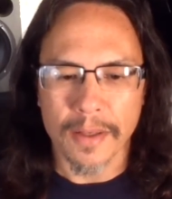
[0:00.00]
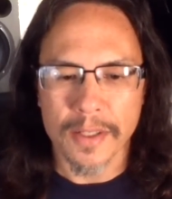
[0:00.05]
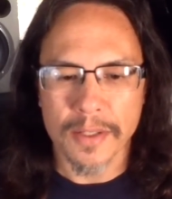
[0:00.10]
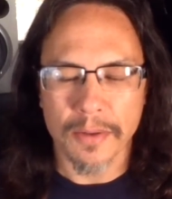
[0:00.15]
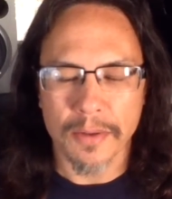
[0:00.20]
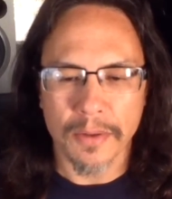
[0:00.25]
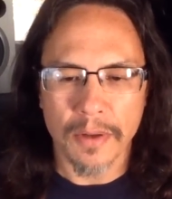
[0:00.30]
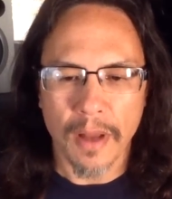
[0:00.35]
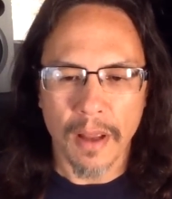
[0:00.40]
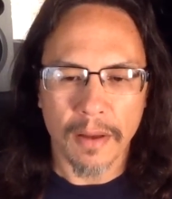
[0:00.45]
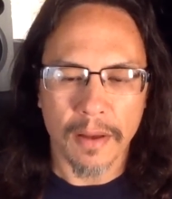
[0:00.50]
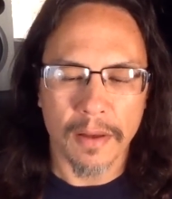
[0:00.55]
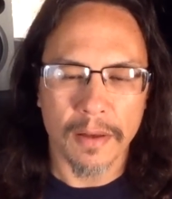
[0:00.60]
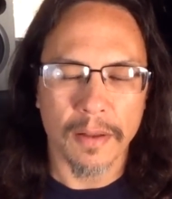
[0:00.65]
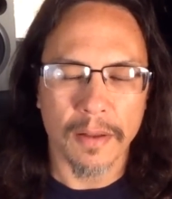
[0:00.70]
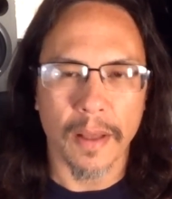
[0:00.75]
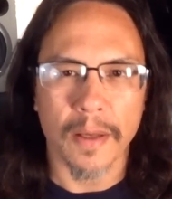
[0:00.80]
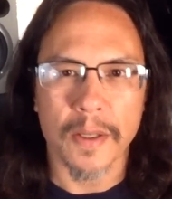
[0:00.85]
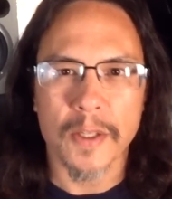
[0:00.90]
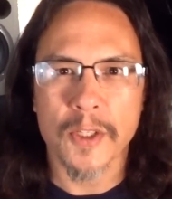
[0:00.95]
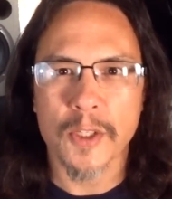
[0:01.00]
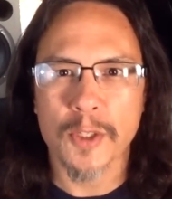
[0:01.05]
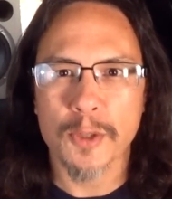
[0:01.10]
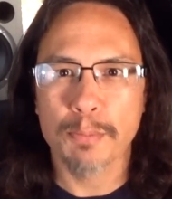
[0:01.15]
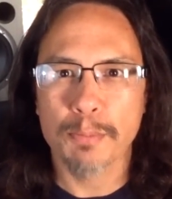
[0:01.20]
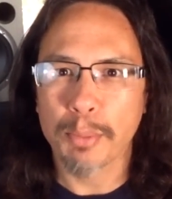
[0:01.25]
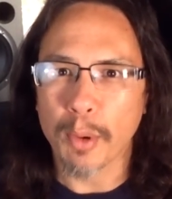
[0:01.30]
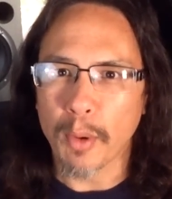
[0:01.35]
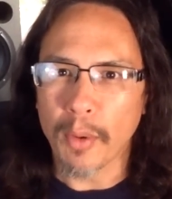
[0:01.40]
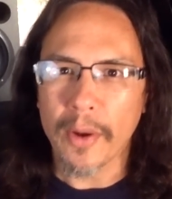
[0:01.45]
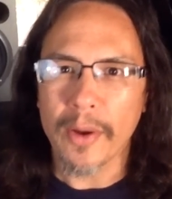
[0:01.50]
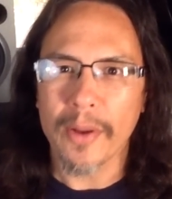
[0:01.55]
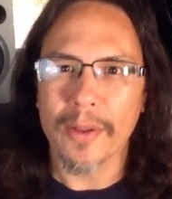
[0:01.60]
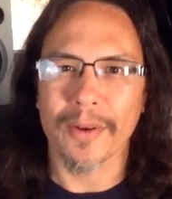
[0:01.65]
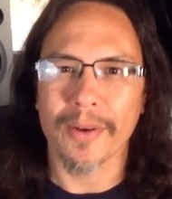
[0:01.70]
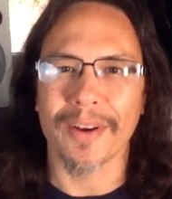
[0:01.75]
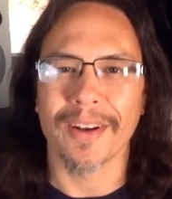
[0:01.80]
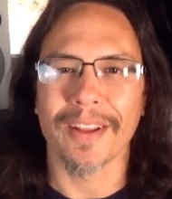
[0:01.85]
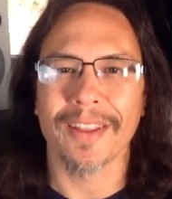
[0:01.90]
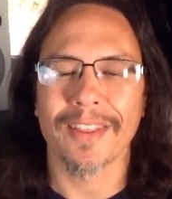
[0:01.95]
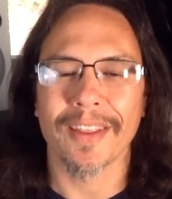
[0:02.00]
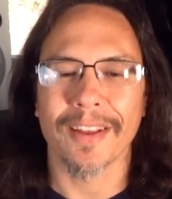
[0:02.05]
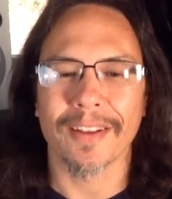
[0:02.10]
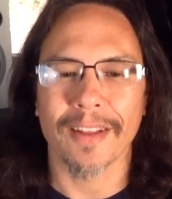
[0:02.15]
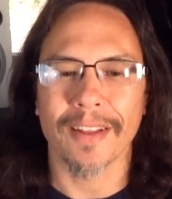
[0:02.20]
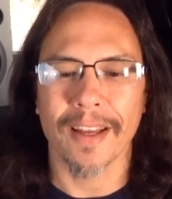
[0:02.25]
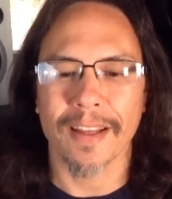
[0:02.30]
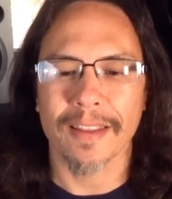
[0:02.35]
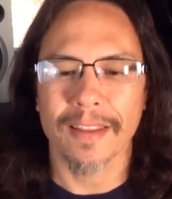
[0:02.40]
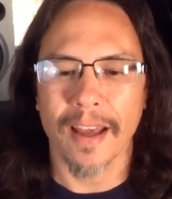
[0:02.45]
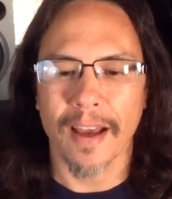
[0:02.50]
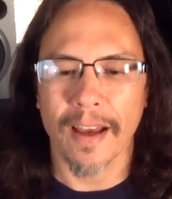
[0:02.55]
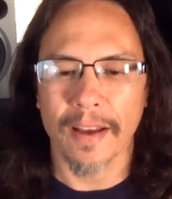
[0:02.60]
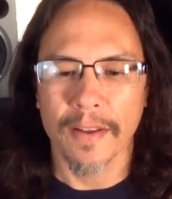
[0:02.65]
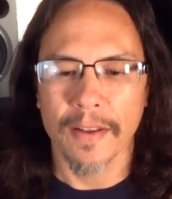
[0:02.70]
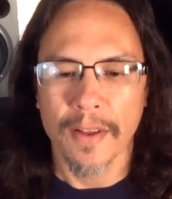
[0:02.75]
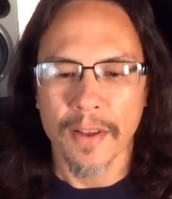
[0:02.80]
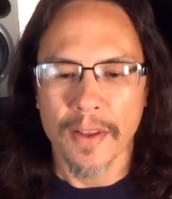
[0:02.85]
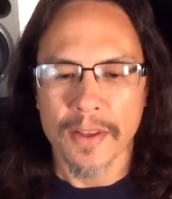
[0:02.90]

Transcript: So they're not going to like spoil or anything like that.